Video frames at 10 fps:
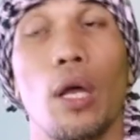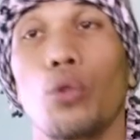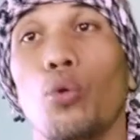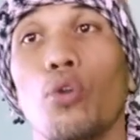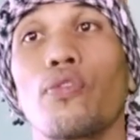
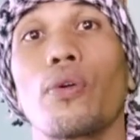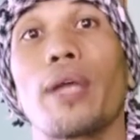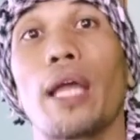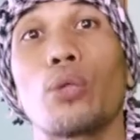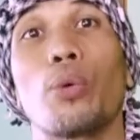don't
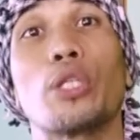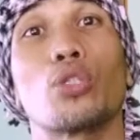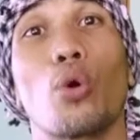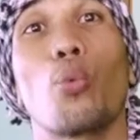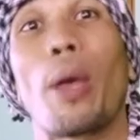forget to
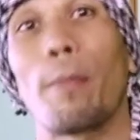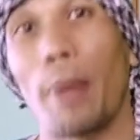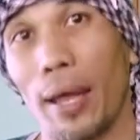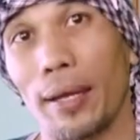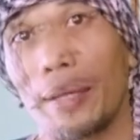install
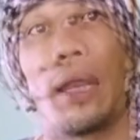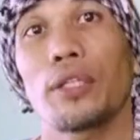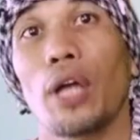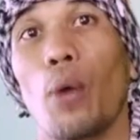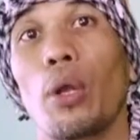Webman.
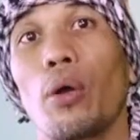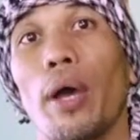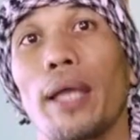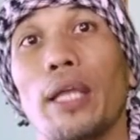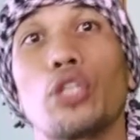Later, I will go
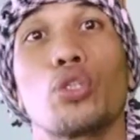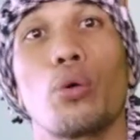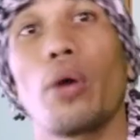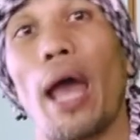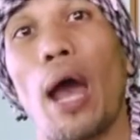ahead and show
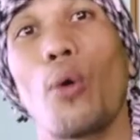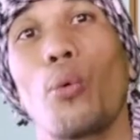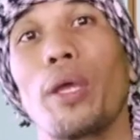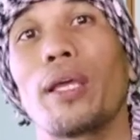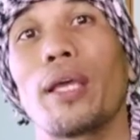you how
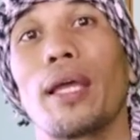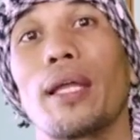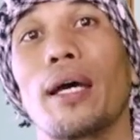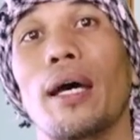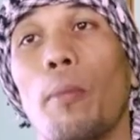we
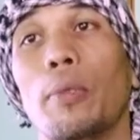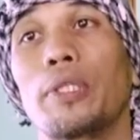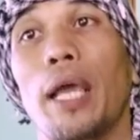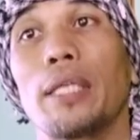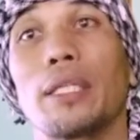can uh,
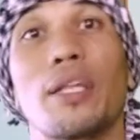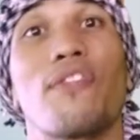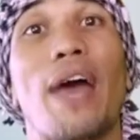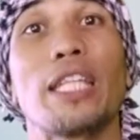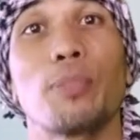change the
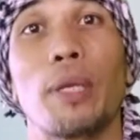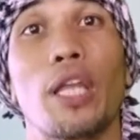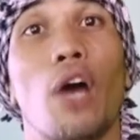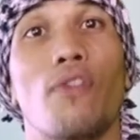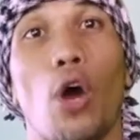fan speed
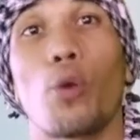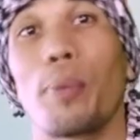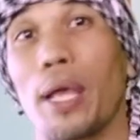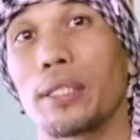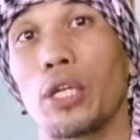of our
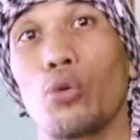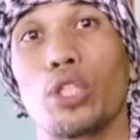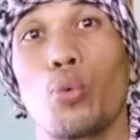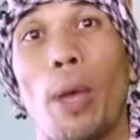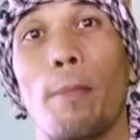PS3
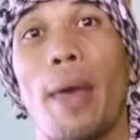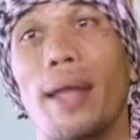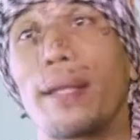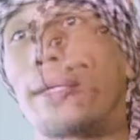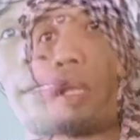using Webman.
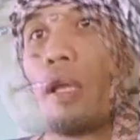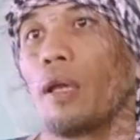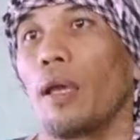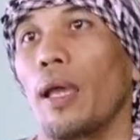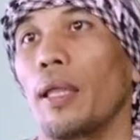
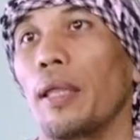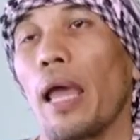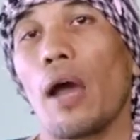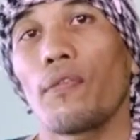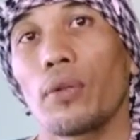And
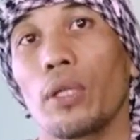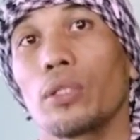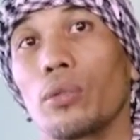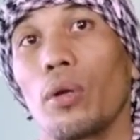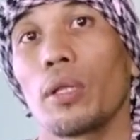after
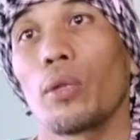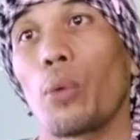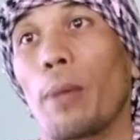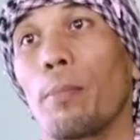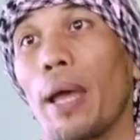installing the
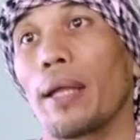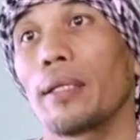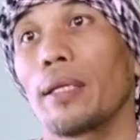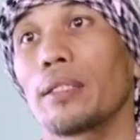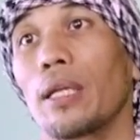webman,
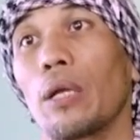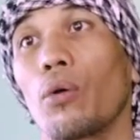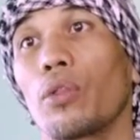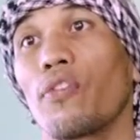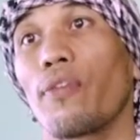just click
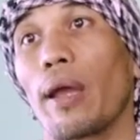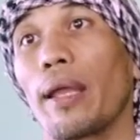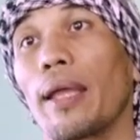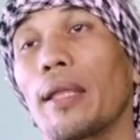on the file and